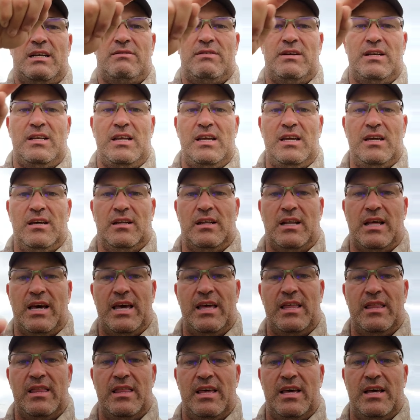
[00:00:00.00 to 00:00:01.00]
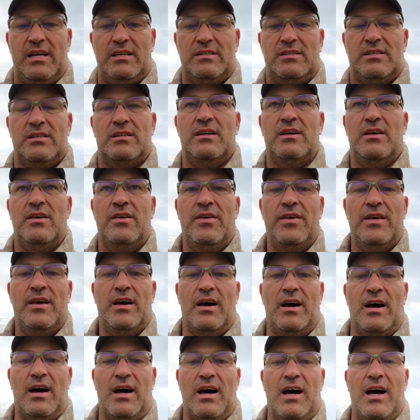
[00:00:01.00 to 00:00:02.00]
deal like this,
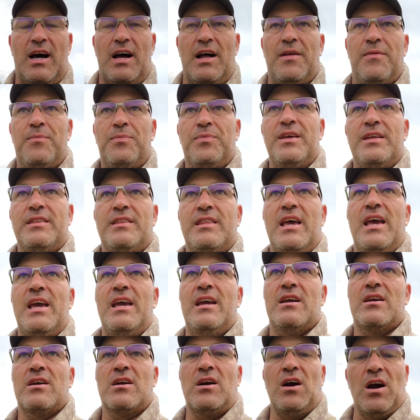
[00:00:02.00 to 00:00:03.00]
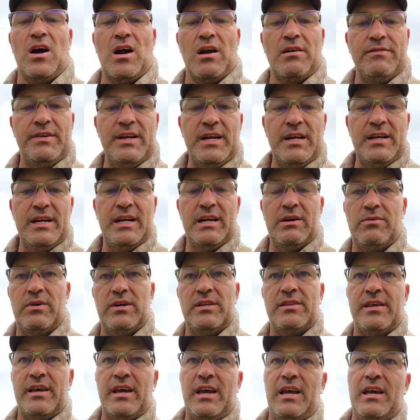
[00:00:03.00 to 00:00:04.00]
that they carved in here
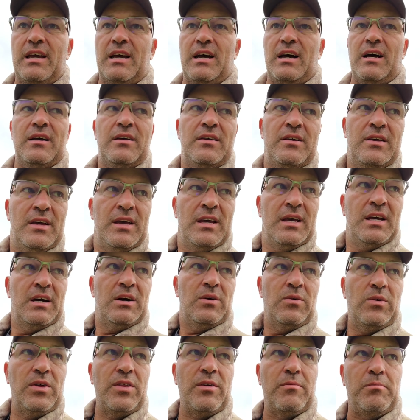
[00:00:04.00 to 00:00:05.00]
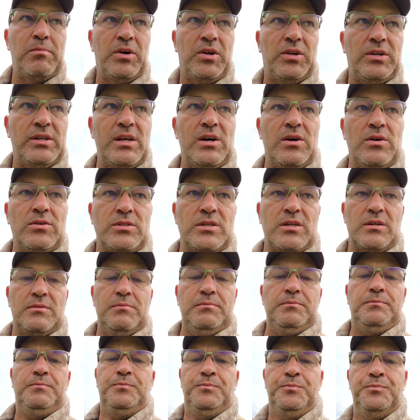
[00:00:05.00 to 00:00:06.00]
with a bulldozer.
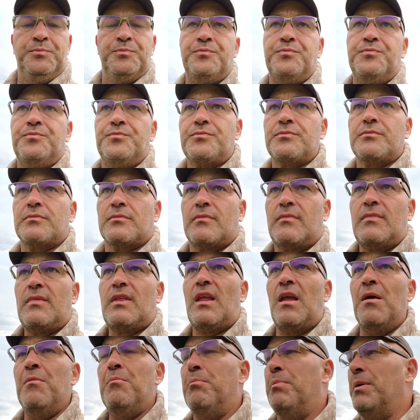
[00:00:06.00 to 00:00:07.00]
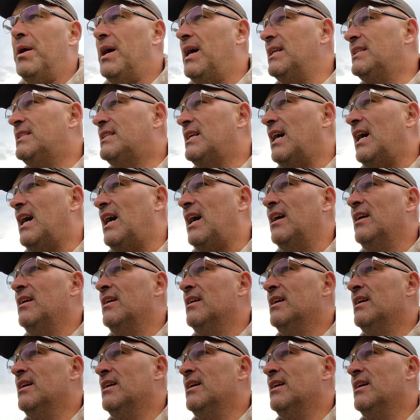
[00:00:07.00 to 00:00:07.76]
But